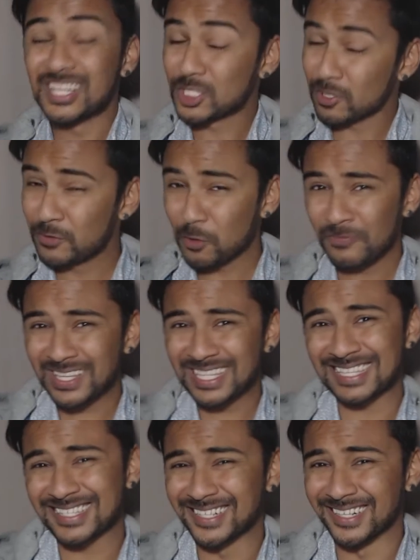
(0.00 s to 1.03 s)
So if you're
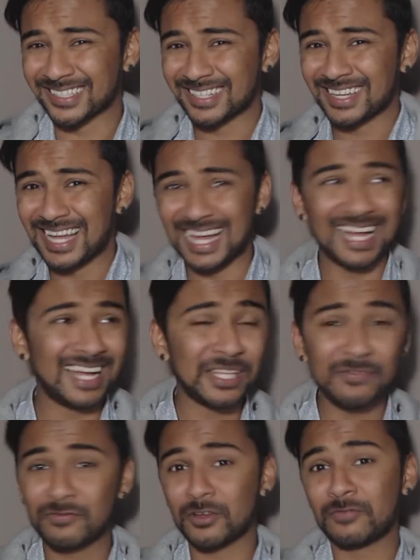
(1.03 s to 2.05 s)
feeling stuck
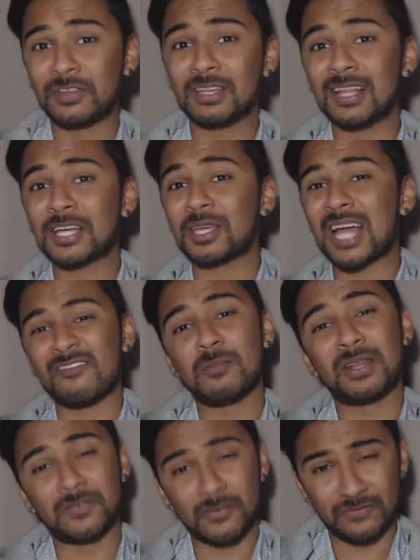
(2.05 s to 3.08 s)
and you feel like you have a
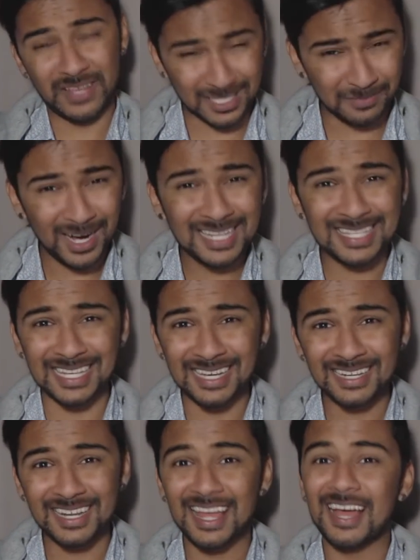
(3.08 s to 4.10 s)
bit of a fixed
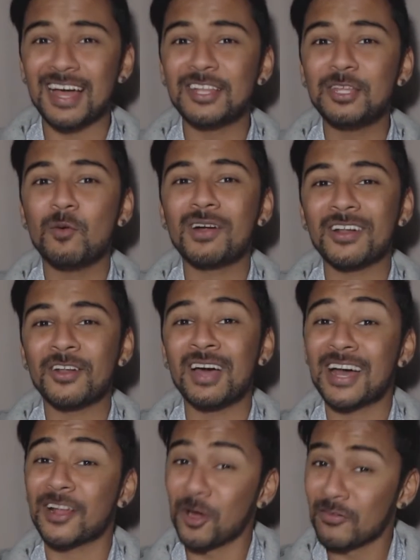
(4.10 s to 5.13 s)
mindset and you want to
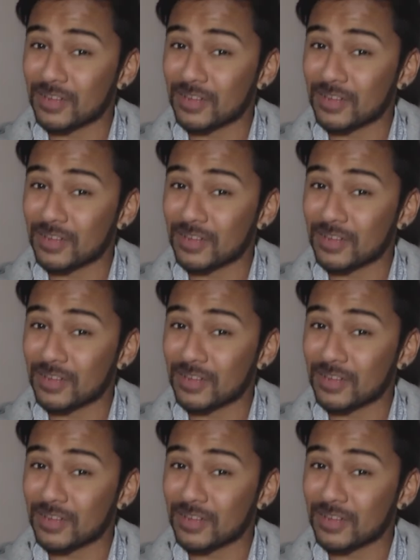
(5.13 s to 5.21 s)
know how to